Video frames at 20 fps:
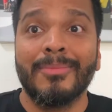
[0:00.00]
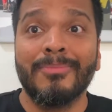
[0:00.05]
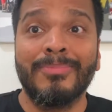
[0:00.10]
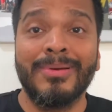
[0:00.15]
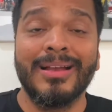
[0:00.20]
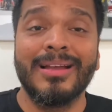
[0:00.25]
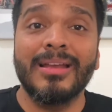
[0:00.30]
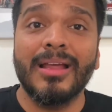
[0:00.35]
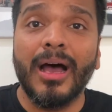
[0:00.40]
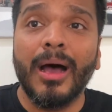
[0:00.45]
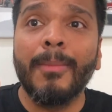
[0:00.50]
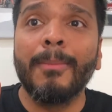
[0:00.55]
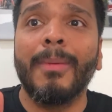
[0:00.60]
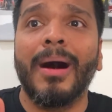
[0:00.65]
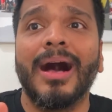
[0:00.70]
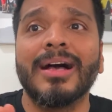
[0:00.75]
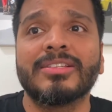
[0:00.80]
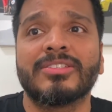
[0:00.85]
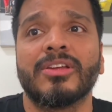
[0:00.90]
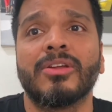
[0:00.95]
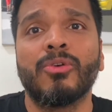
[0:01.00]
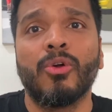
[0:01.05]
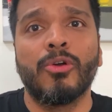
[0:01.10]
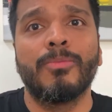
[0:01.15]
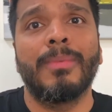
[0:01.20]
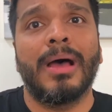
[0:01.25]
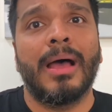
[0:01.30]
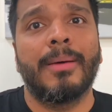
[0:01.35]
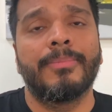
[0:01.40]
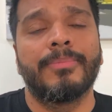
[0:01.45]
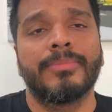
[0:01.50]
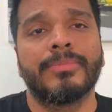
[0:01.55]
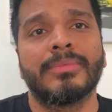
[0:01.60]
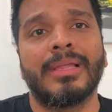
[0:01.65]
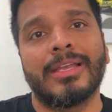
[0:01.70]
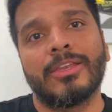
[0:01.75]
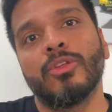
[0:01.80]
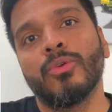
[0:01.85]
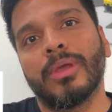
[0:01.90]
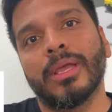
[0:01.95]
Build a master roadmap
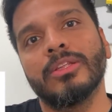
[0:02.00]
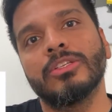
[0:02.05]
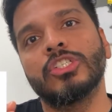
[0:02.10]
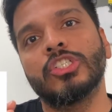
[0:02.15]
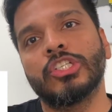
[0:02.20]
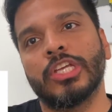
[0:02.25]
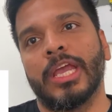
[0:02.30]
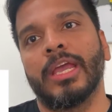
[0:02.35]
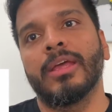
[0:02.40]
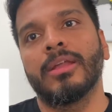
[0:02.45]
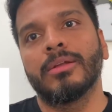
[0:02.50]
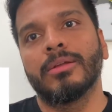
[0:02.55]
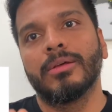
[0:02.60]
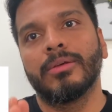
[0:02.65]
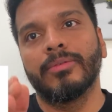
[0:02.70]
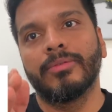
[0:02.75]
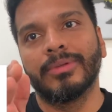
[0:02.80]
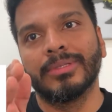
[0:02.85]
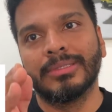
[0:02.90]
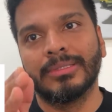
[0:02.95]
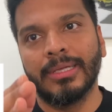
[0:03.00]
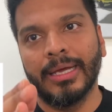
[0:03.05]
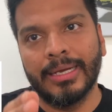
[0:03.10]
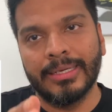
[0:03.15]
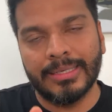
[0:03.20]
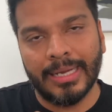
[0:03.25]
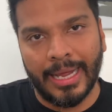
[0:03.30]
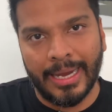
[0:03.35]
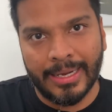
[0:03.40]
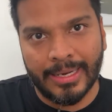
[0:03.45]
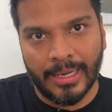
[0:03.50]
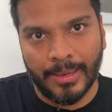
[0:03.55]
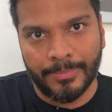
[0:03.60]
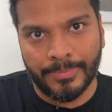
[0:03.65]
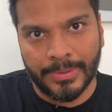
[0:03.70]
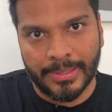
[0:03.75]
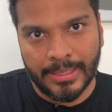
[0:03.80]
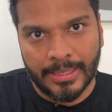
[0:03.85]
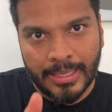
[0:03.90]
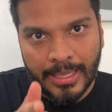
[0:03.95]
that you can share with the entire
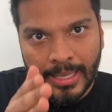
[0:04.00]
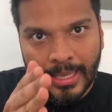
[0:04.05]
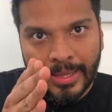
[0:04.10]
company.